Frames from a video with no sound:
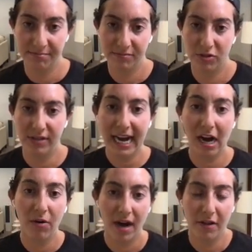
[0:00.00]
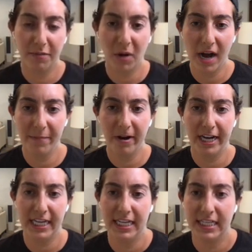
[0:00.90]
So now the primary
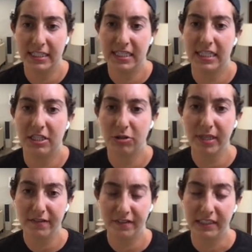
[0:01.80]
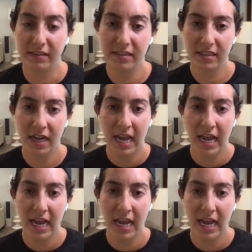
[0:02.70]
key is these three fields.